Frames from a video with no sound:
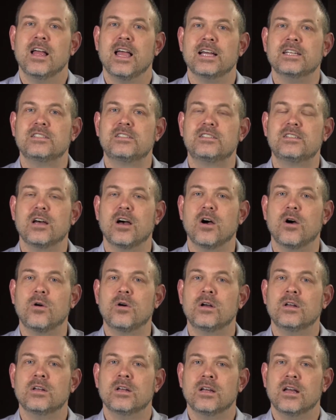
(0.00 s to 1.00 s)
And
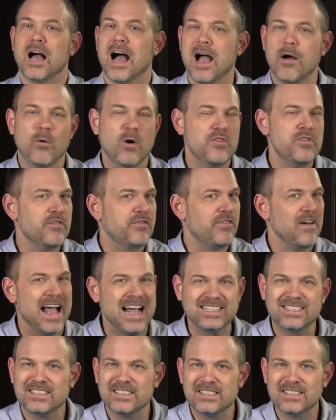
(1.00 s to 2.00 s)
so I wasn't the
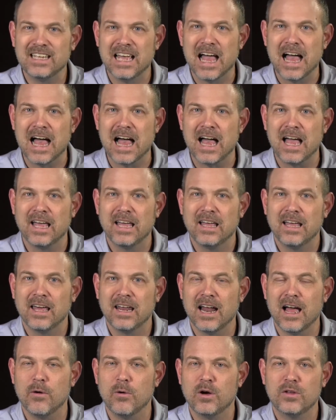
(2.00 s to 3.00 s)
fastest guy,
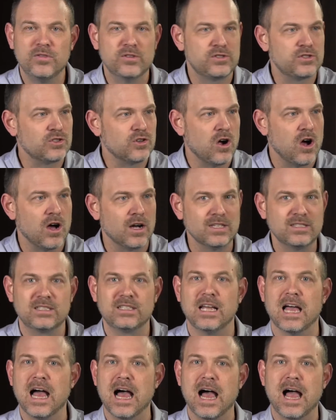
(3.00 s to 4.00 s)
and I wasn't the
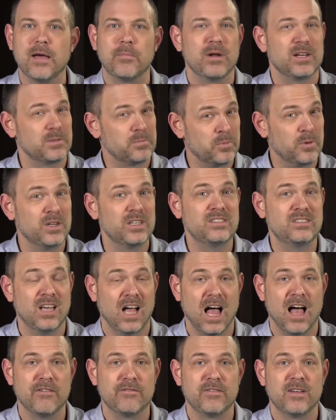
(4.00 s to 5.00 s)
strongest guy, but I was pretty
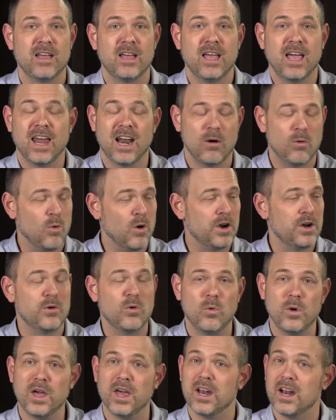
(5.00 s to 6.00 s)
tough, and I wanted
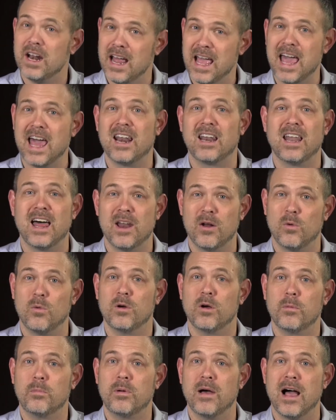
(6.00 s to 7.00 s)
to win, and I had a lot of
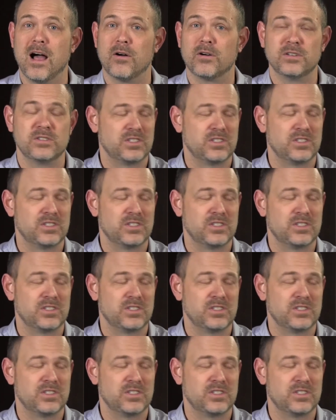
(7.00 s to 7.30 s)
willpower.